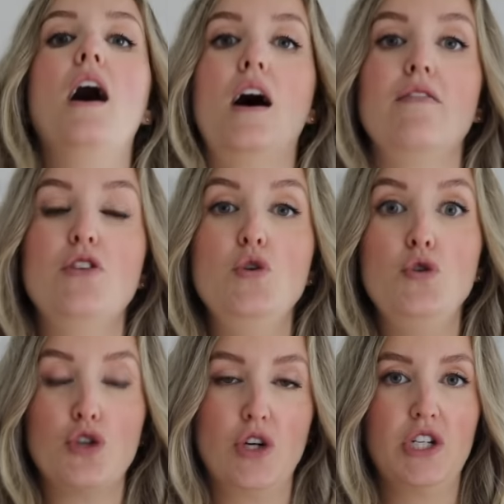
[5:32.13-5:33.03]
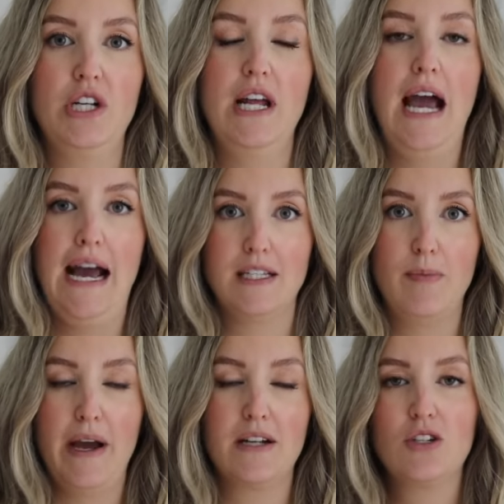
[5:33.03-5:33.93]
of the nutrition
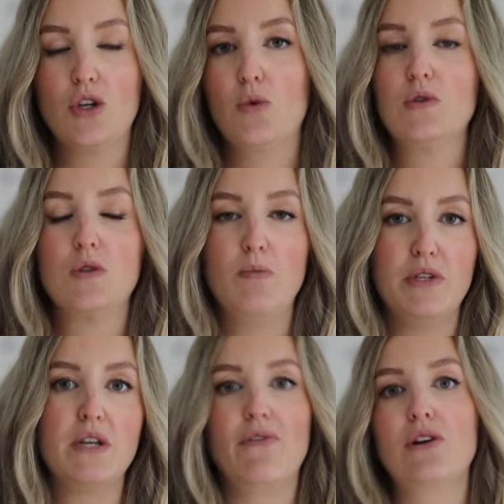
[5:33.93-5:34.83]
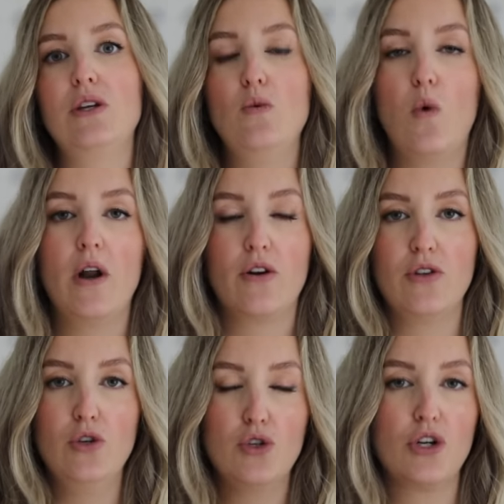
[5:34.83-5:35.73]
aspect. So specifically, what are
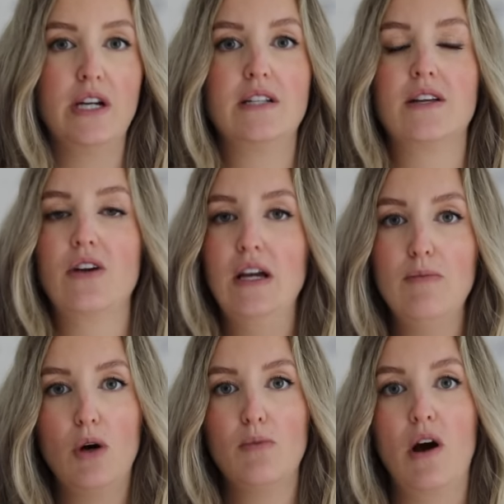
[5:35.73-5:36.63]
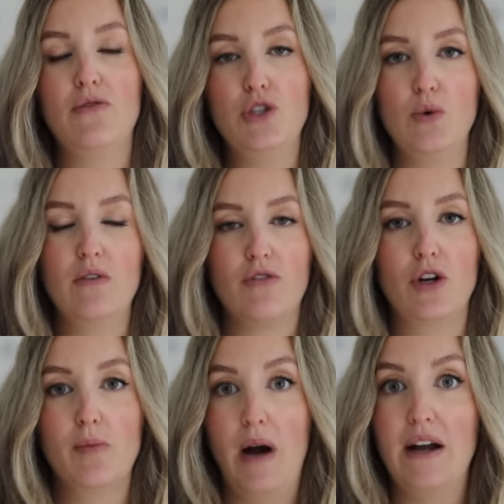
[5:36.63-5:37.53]
the nutrients that are in bone broth doing for
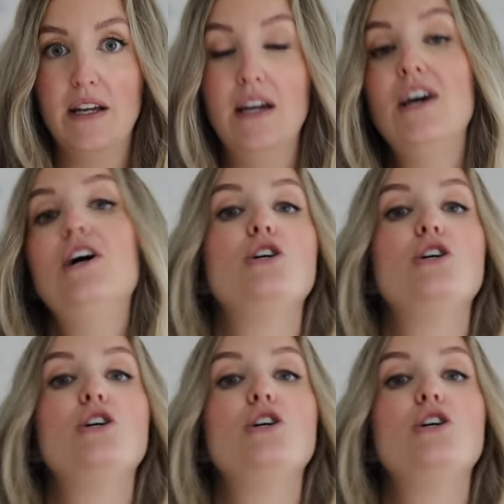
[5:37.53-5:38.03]
your body?